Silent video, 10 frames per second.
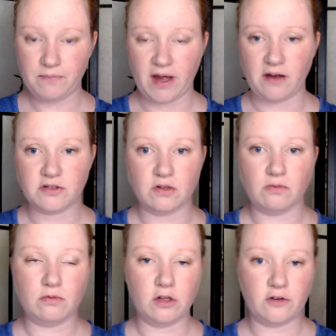I also
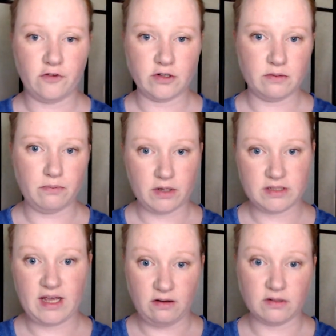looked for some book
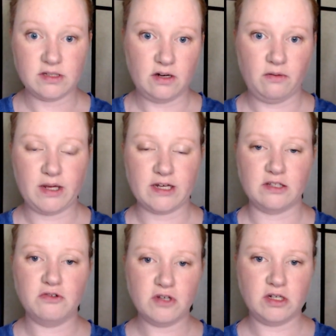sales, you know, because
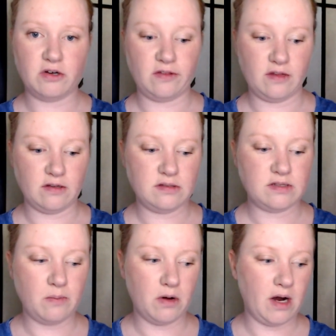usually during the
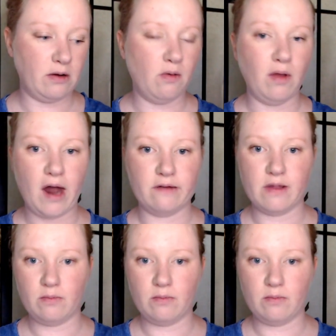summer, I know a lot of